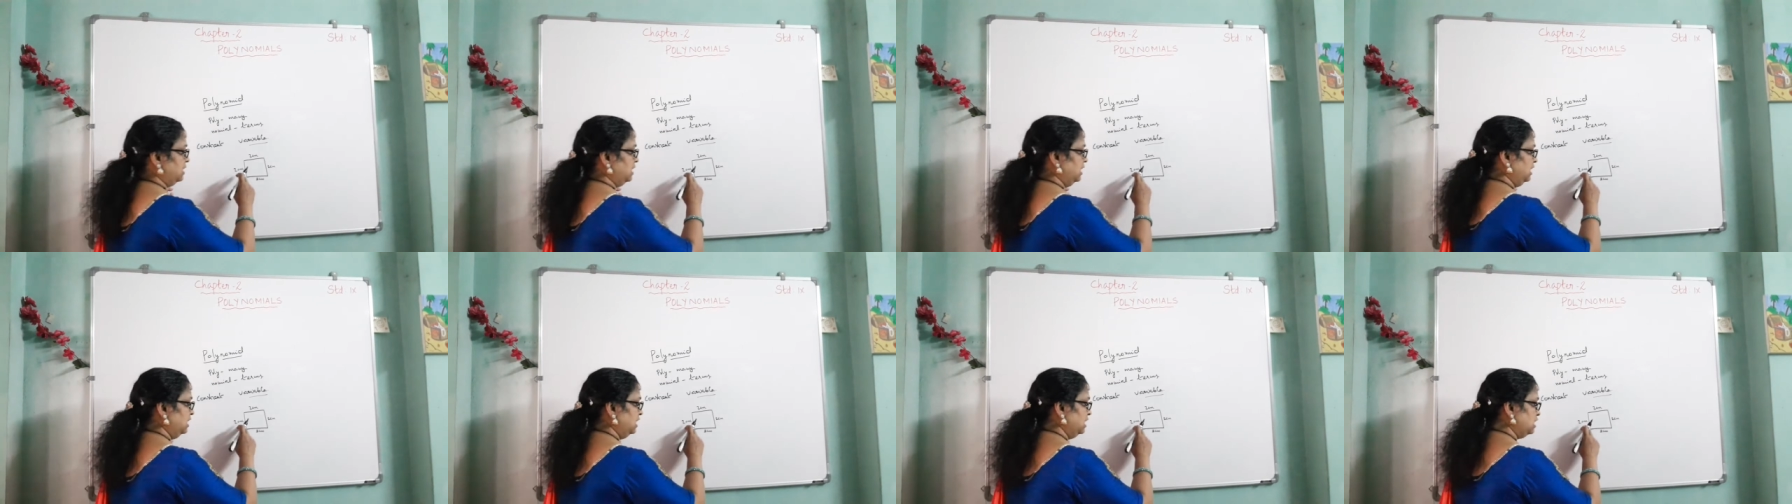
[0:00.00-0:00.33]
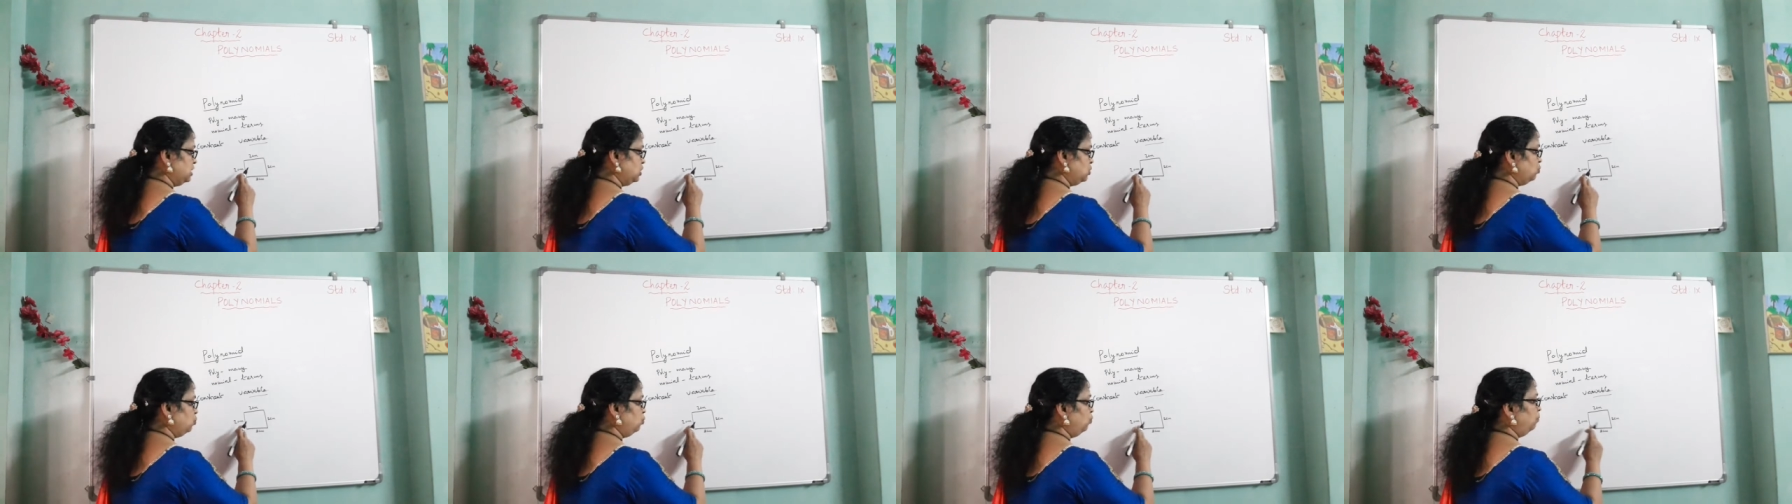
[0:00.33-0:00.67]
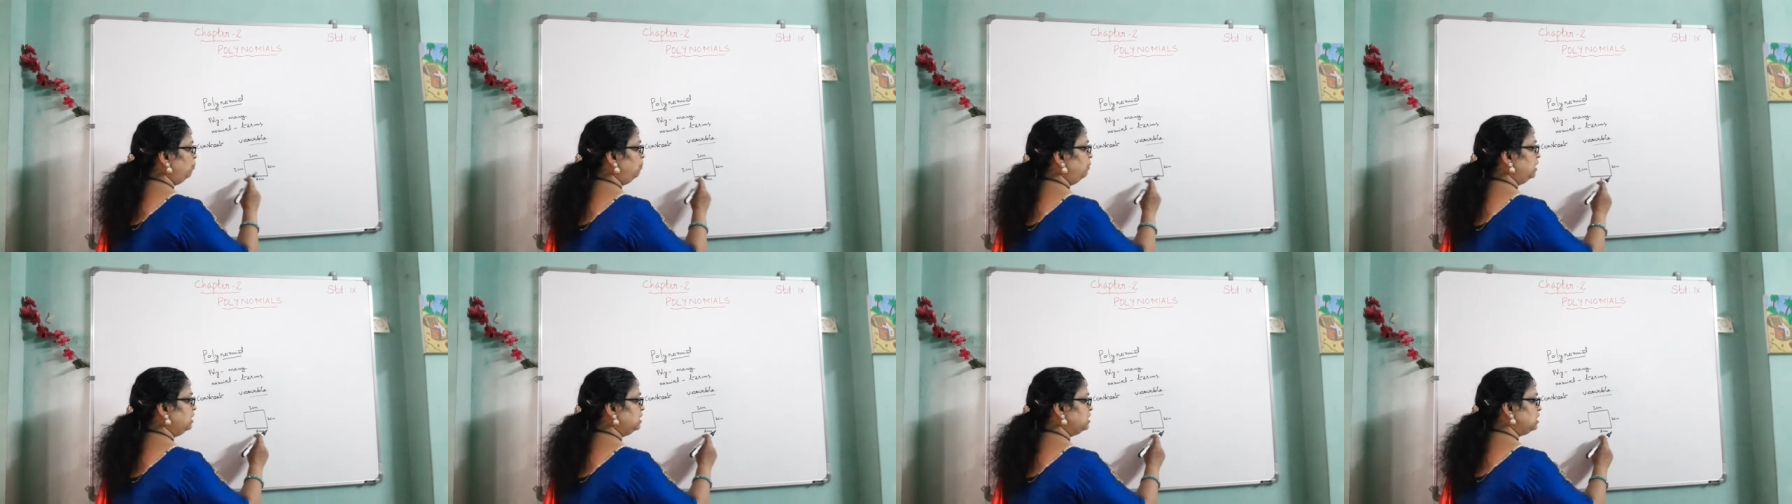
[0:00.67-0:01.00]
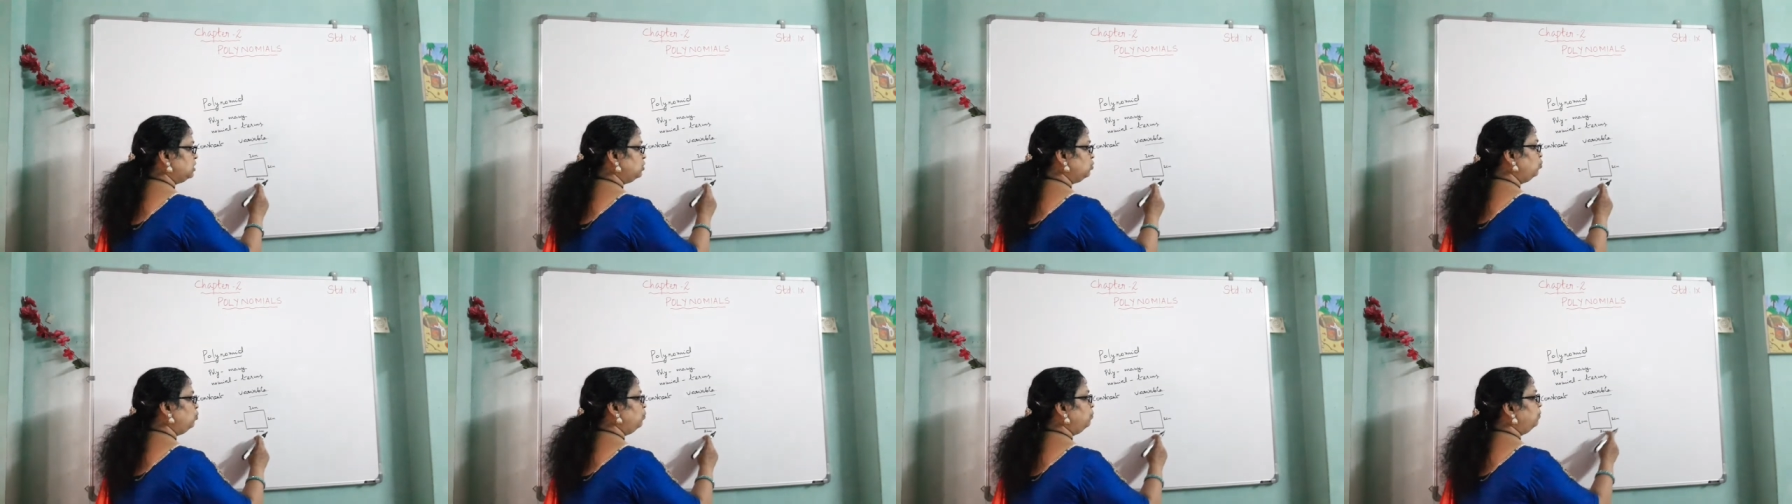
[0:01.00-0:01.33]
that is 2 plus
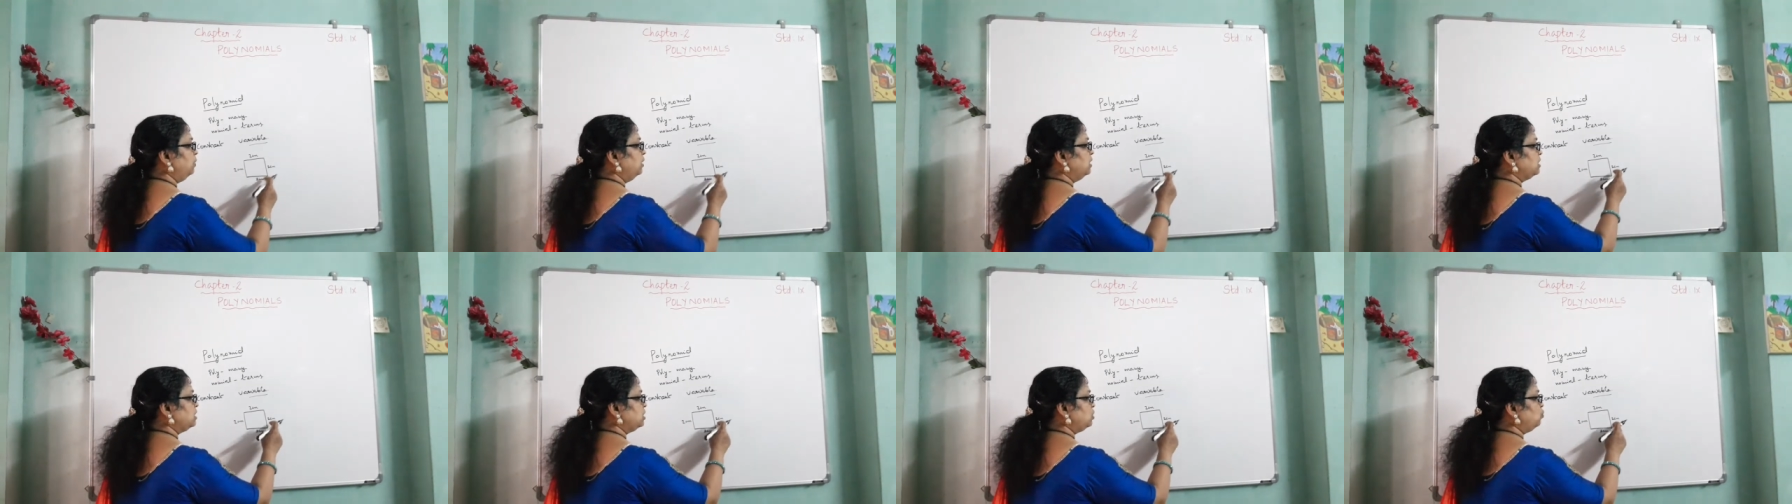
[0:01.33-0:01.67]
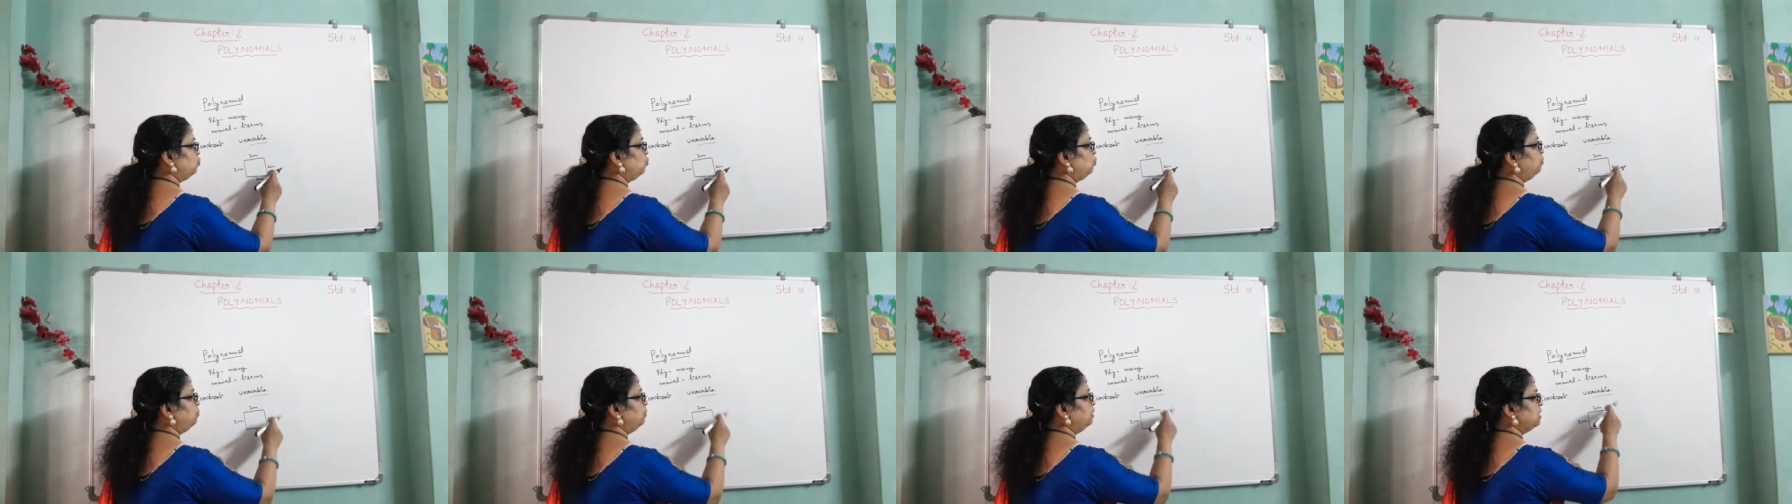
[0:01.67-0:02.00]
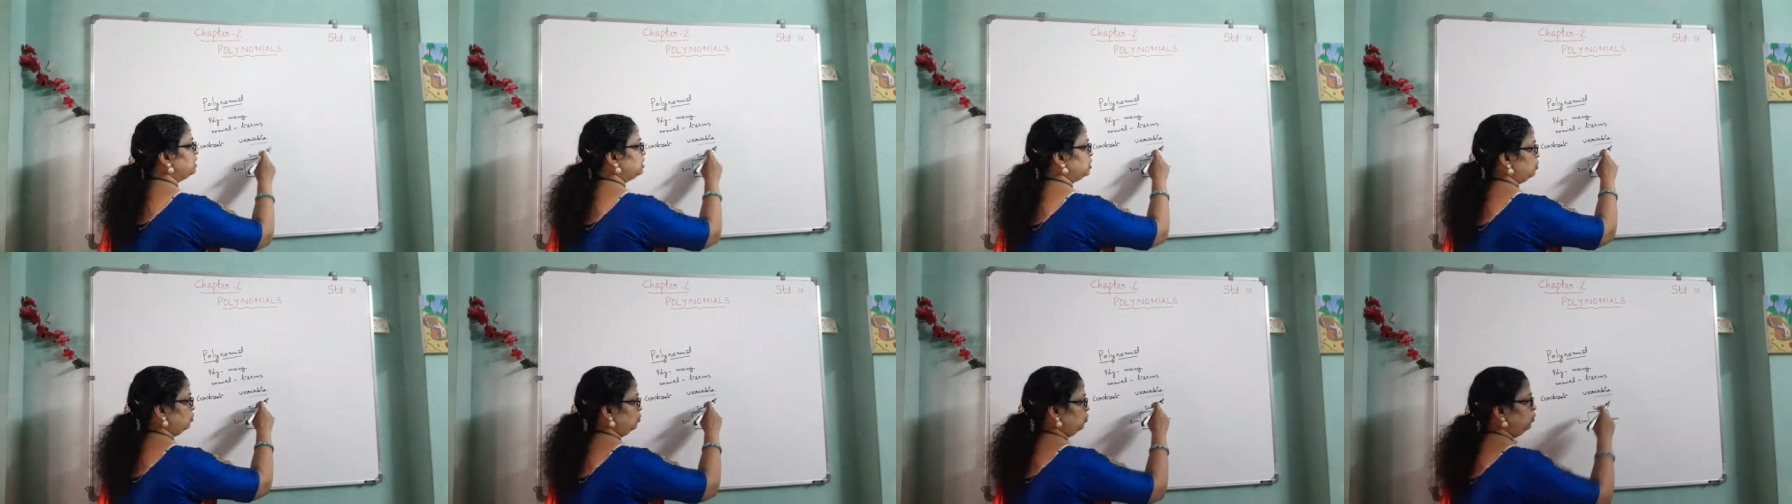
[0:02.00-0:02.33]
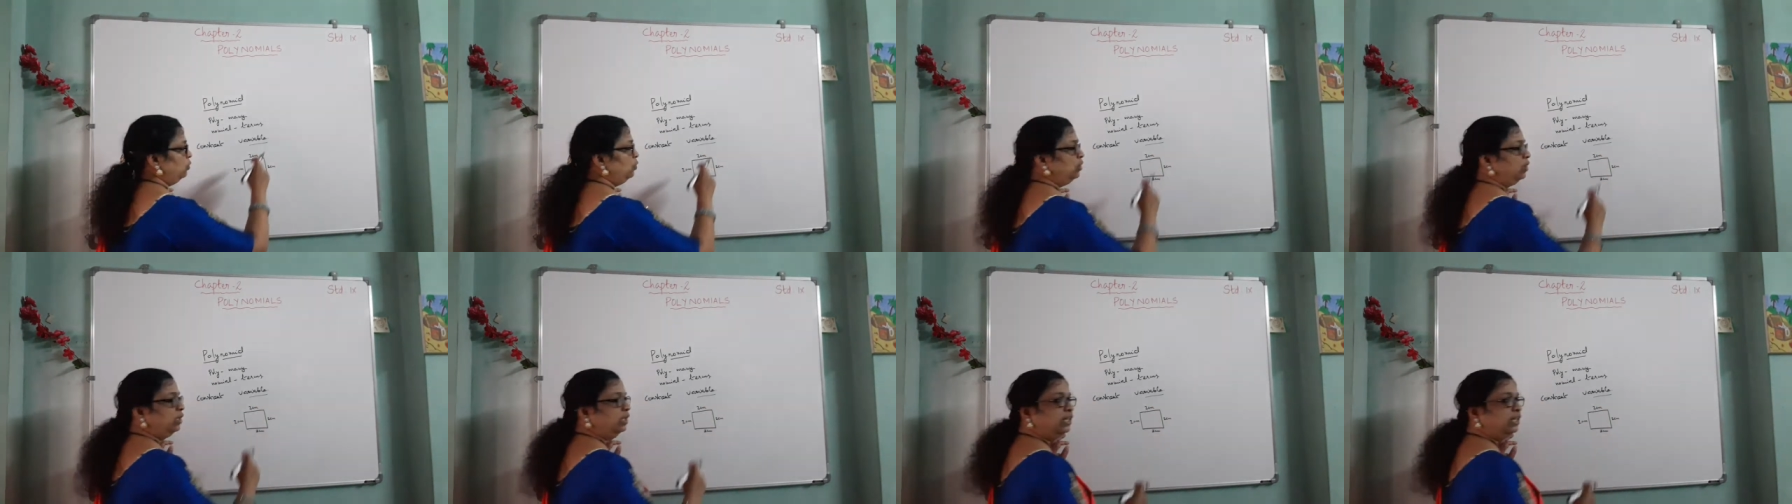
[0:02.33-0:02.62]
2 plus 2 plus 2,